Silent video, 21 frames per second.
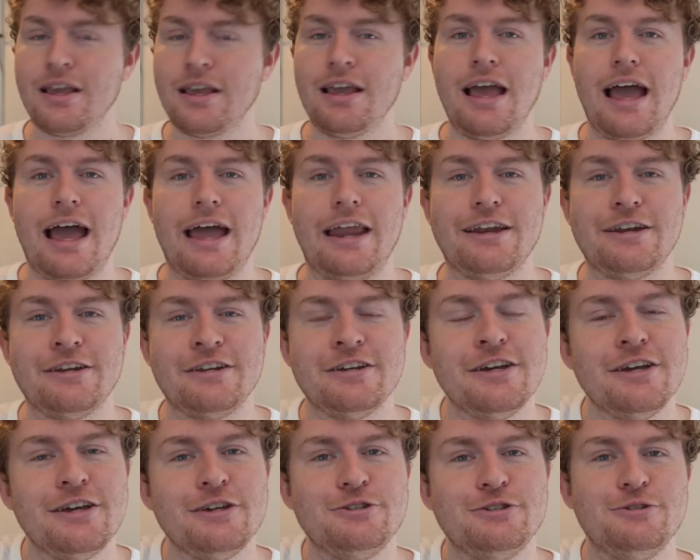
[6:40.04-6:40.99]
And
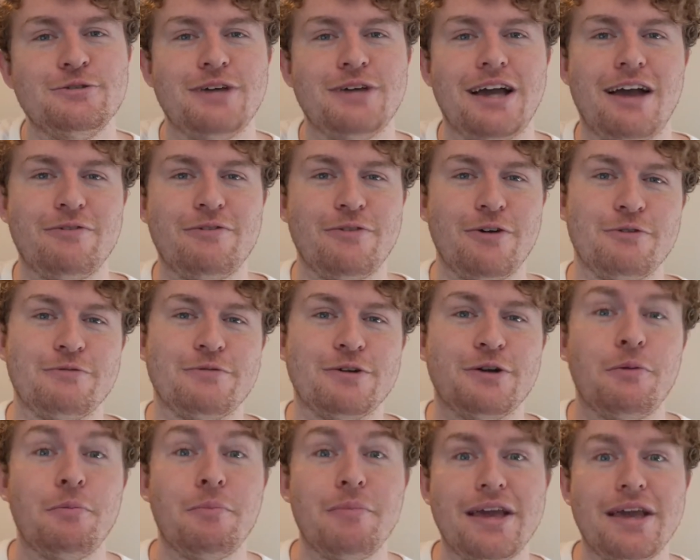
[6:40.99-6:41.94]
you have a
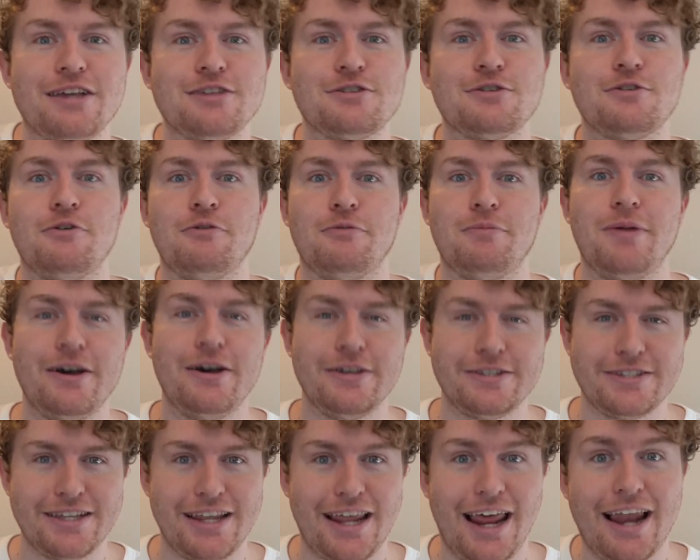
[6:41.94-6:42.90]
real mix of
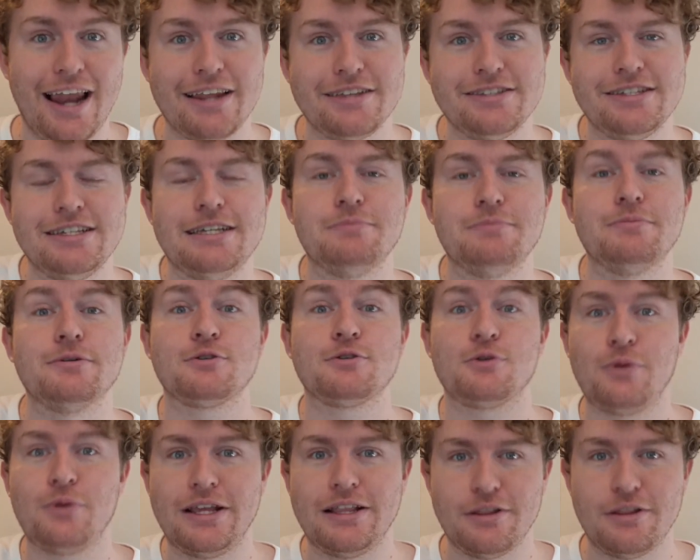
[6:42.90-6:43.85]
personality
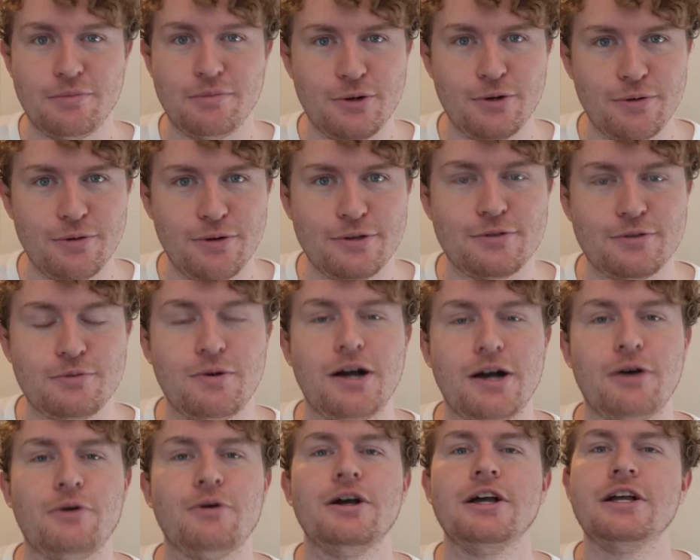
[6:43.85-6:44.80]
between them all as
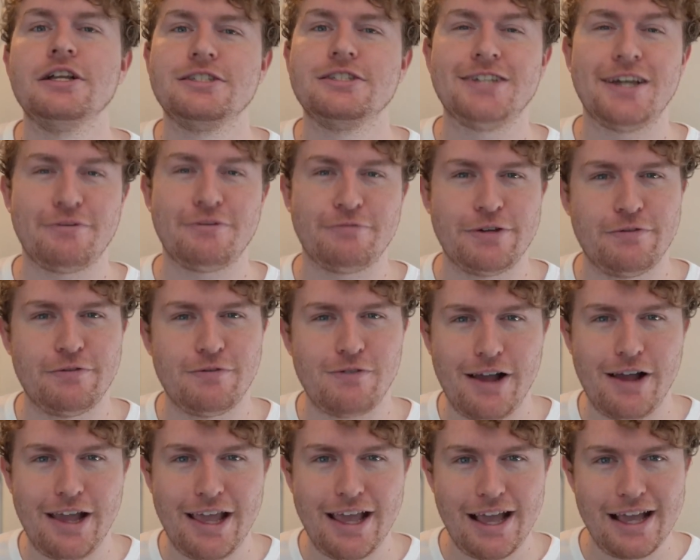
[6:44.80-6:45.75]
well. Jeffrey
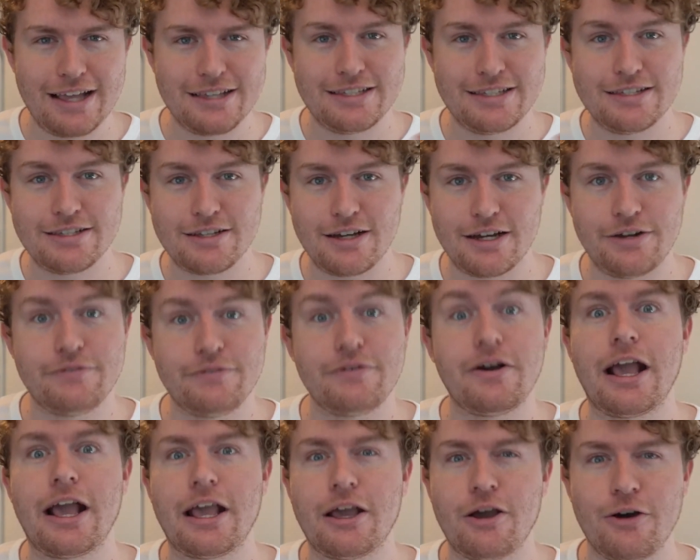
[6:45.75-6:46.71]
Wright has his kind of
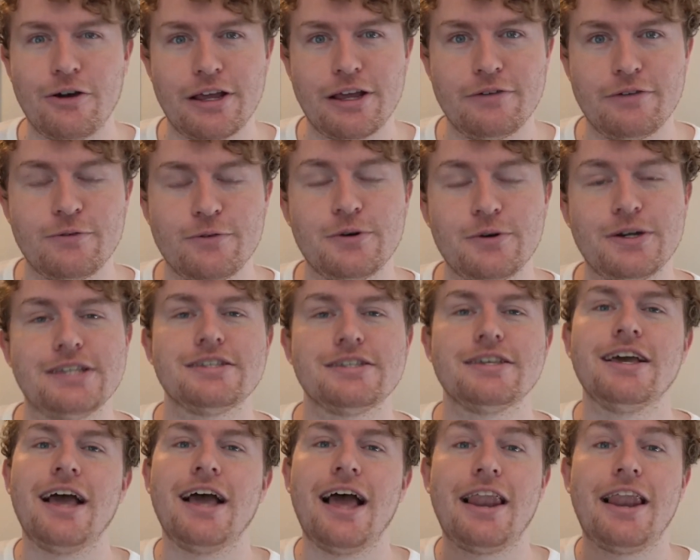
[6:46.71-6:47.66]
iconic voice,
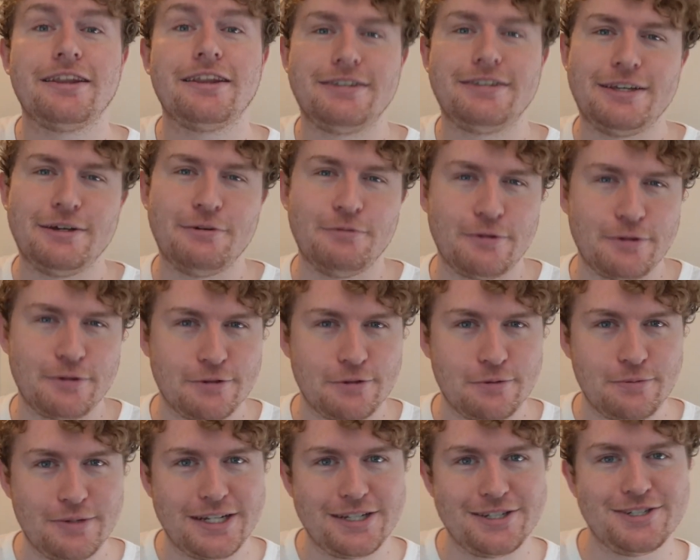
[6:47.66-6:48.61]
and then Tilda
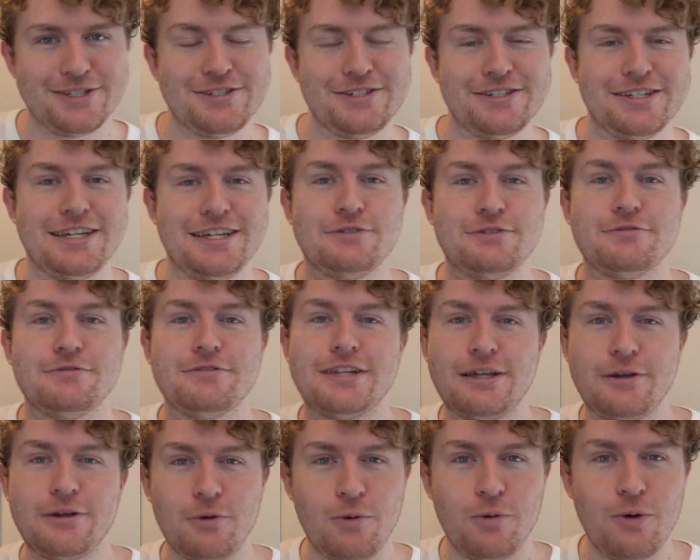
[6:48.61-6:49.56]
Swinton is
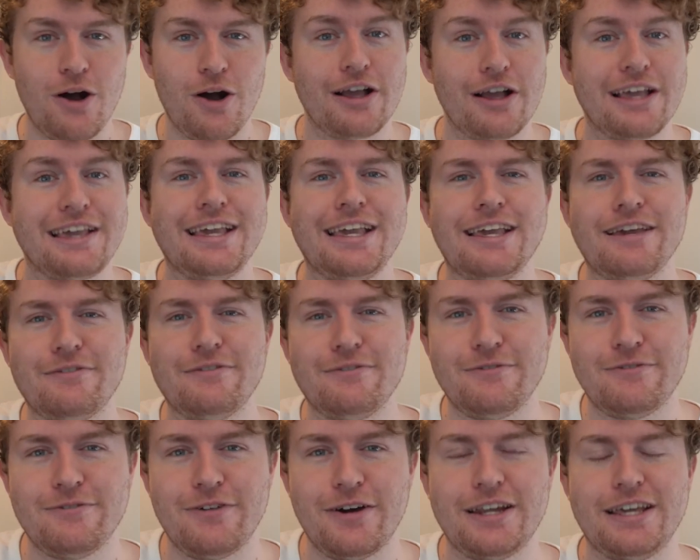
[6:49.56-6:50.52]
really quirky
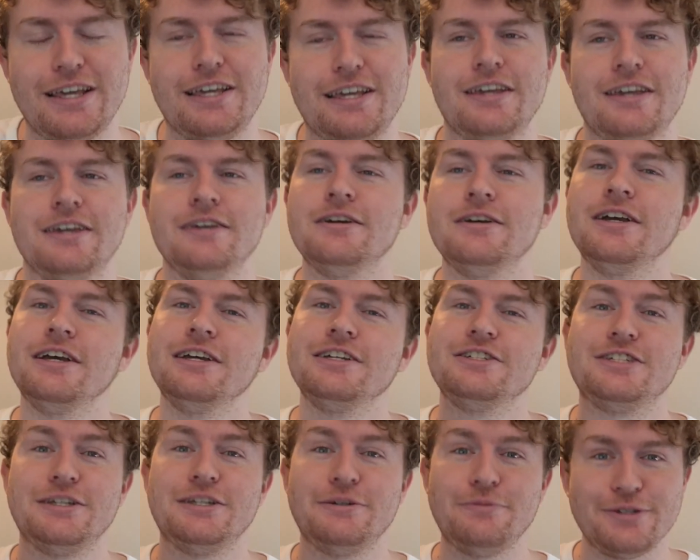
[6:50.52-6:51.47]
and funny.
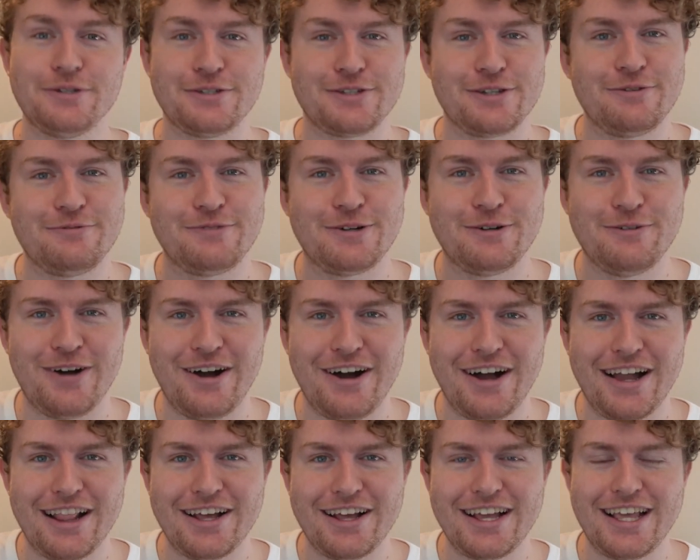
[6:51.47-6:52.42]
She was a real
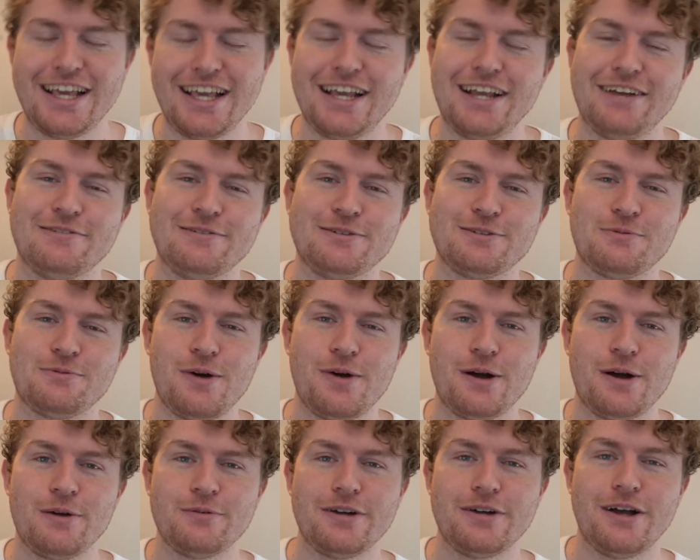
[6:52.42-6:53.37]
highlight here as
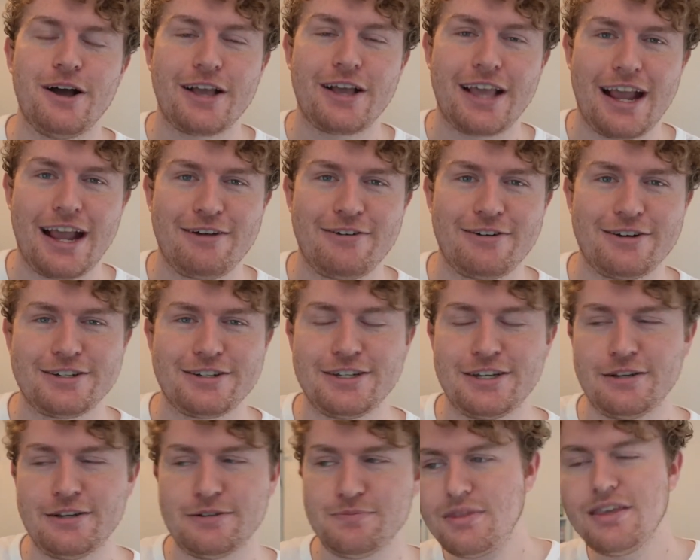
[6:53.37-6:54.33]
well, her
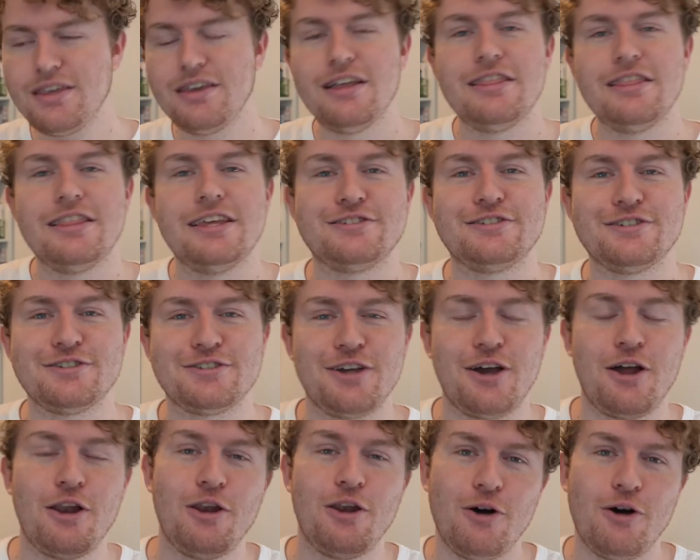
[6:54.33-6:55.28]
character. There's
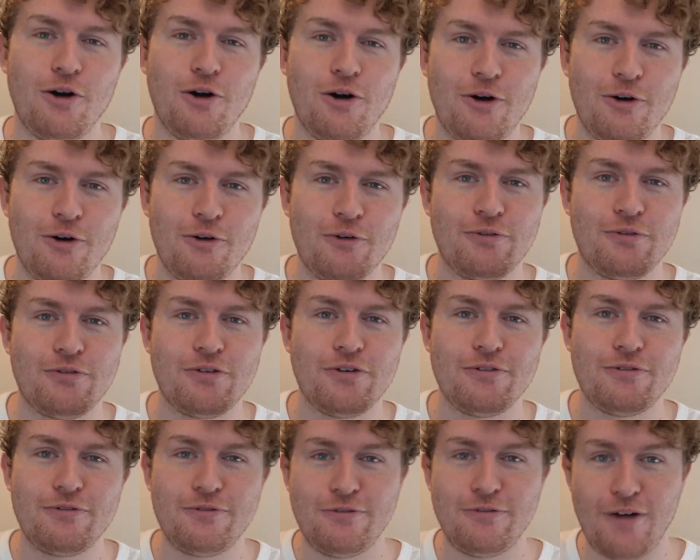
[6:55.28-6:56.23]
just a lot of
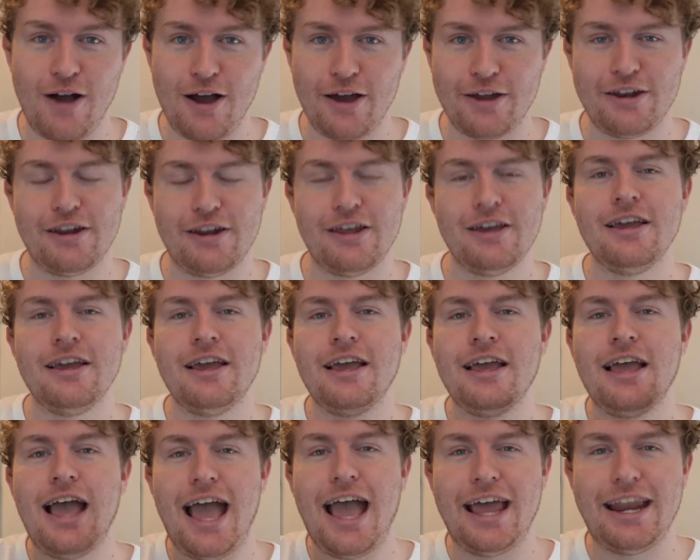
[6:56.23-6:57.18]
fun
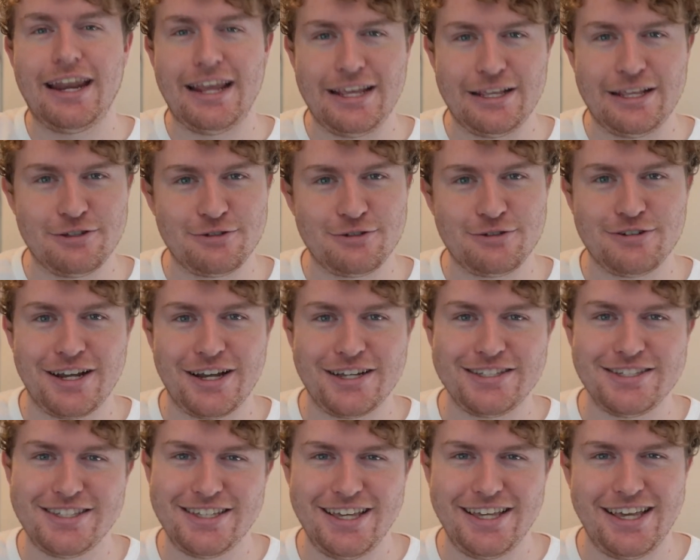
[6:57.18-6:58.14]
and
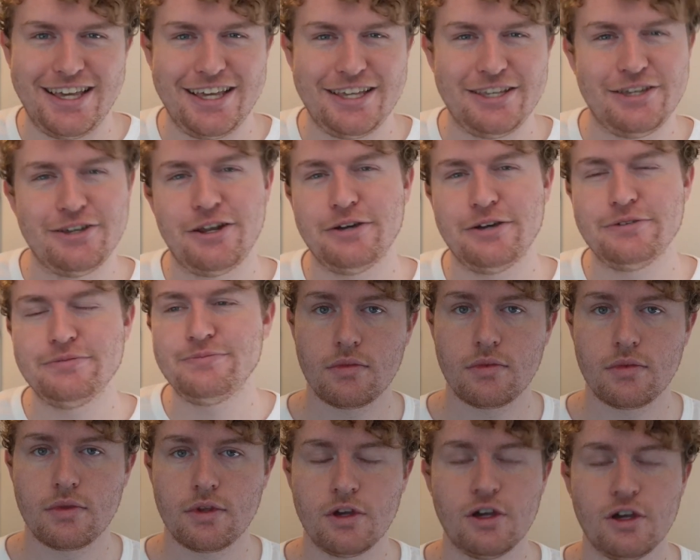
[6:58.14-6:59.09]
interest here, you know?
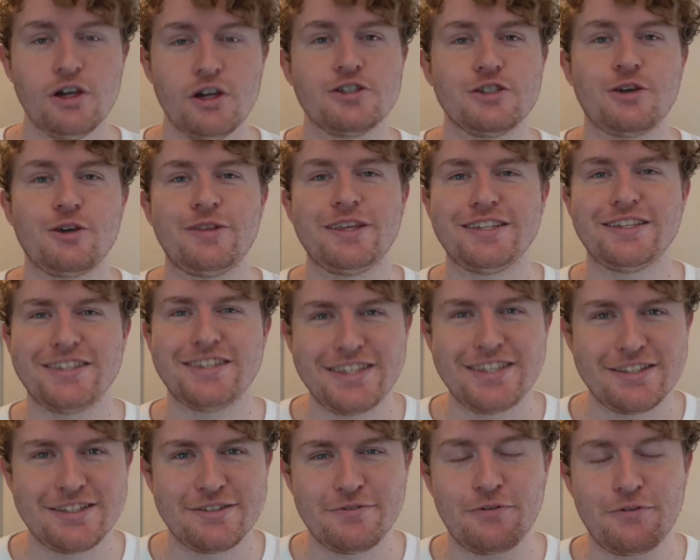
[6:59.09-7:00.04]
So this
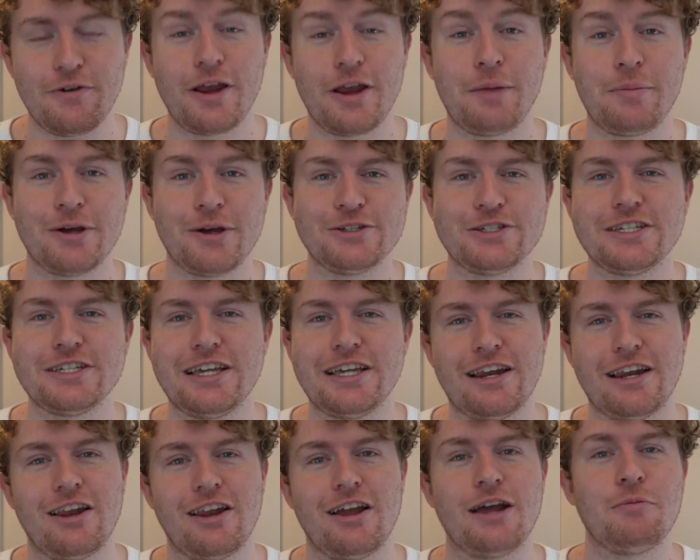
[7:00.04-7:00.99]
is very much
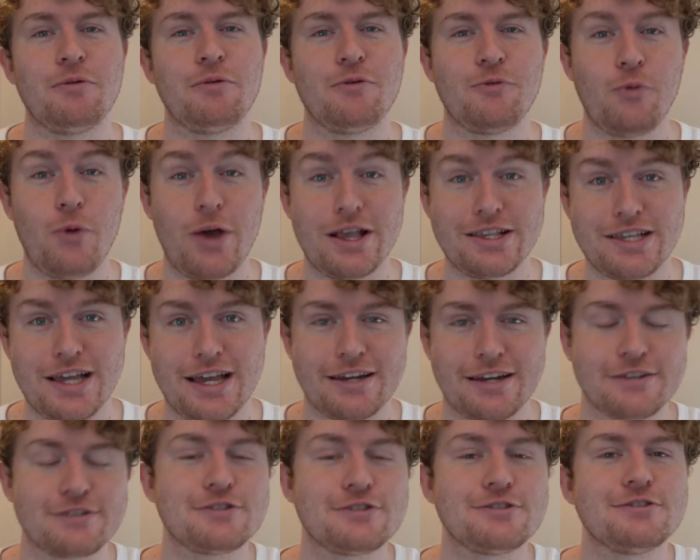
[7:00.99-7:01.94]
in line with Wes
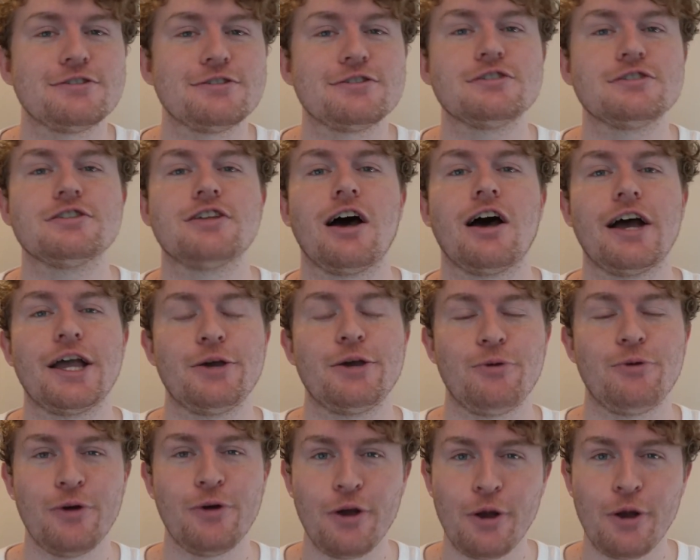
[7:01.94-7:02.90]
Anderson's
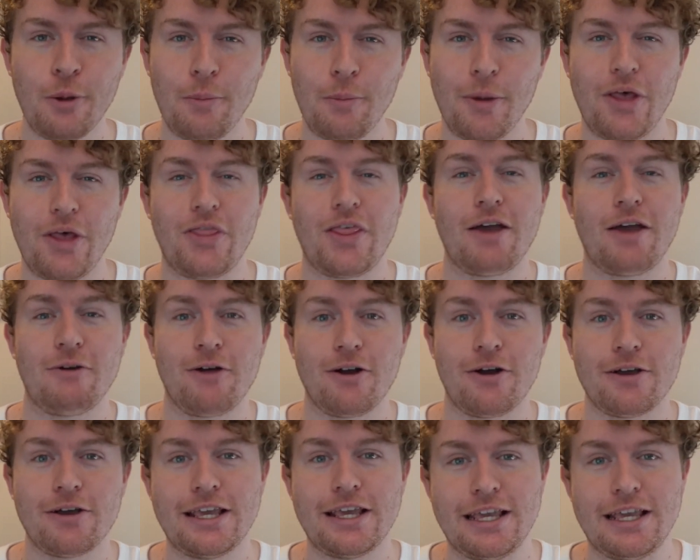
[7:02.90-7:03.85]
style, but there
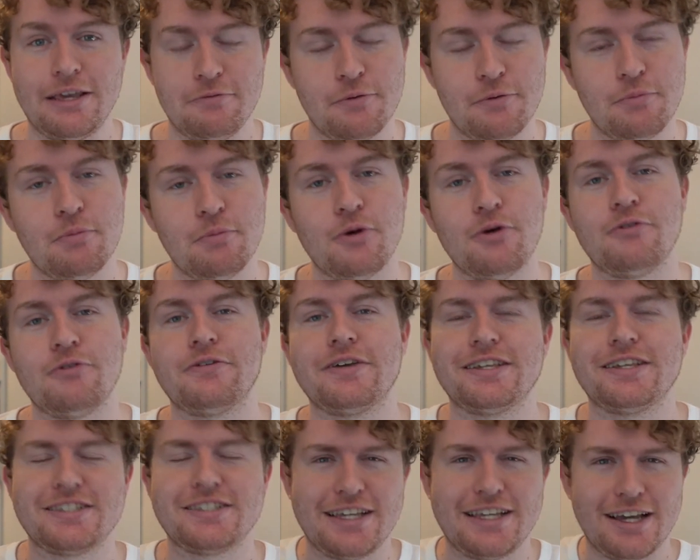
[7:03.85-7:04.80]
are even more things he